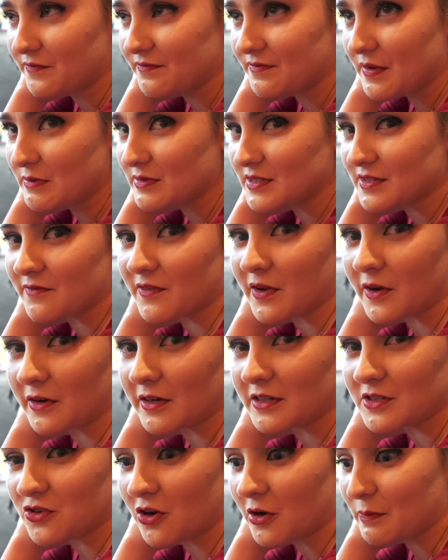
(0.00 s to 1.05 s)
it was a
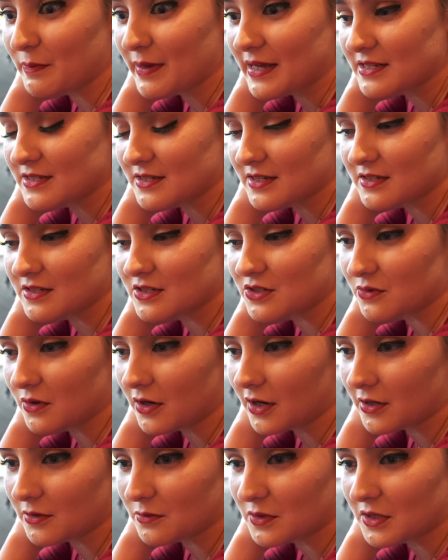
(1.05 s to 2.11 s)
very strong basis to
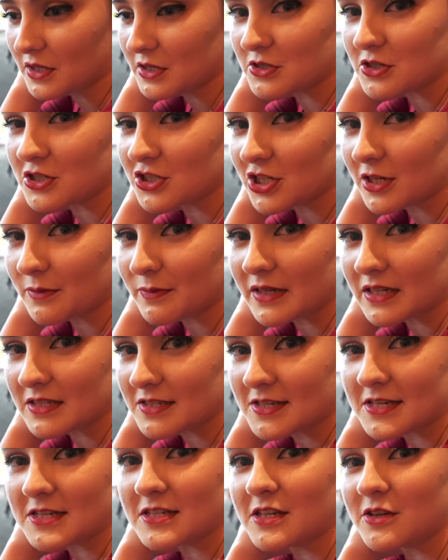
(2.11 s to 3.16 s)
our relationship, and it's
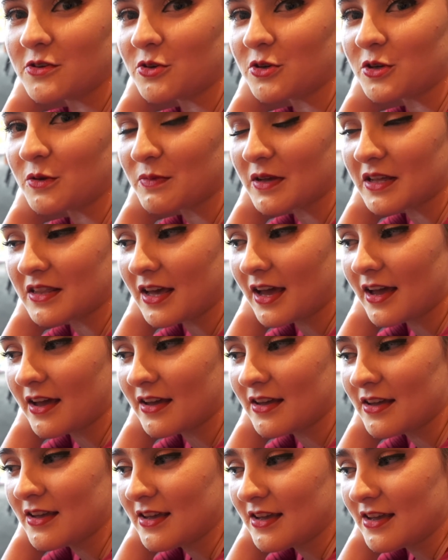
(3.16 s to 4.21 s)
continued to be that.
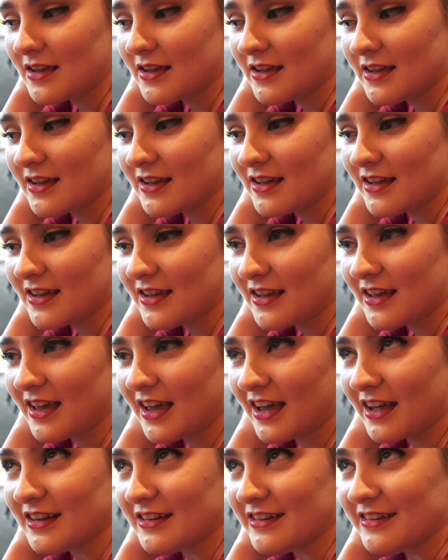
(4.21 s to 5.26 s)

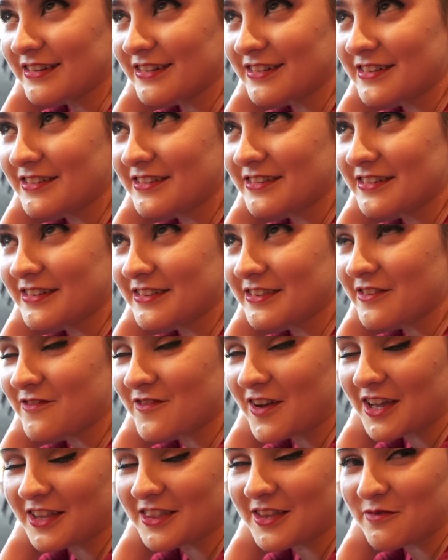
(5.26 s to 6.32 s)
And the
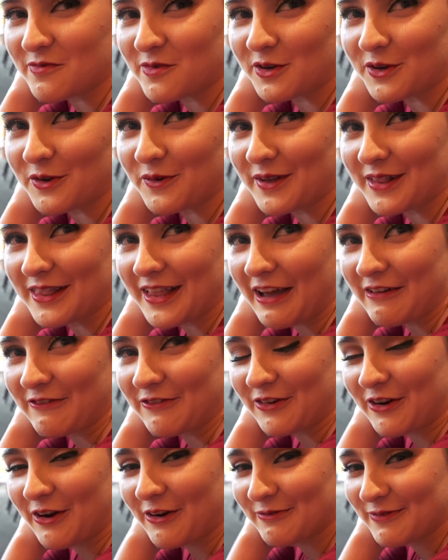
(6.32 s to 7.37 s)
fact that we're doing that
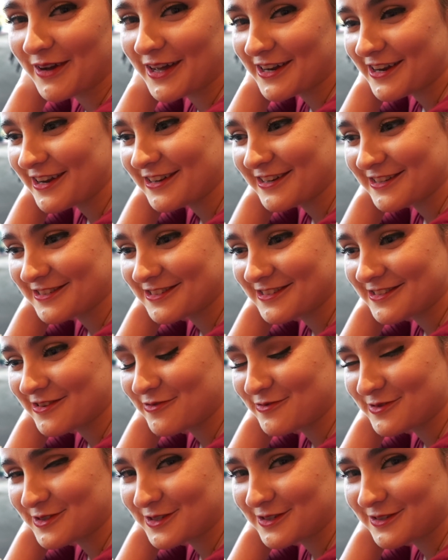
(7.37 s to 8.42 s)
for our wedding, it's
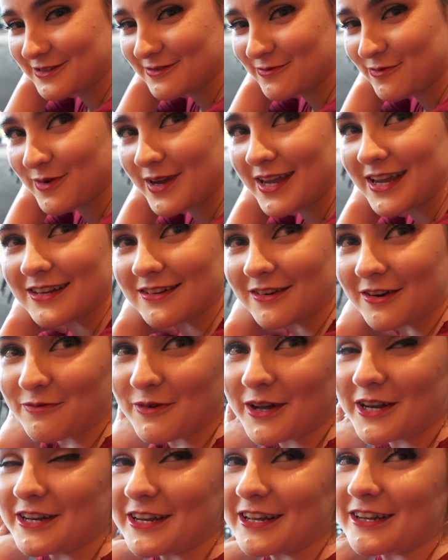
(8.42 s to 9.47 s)
so sweet, yeah. Our
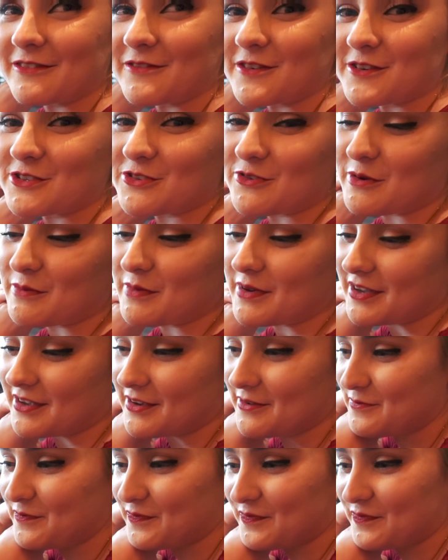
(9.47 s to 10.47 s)
wedding anniversary, but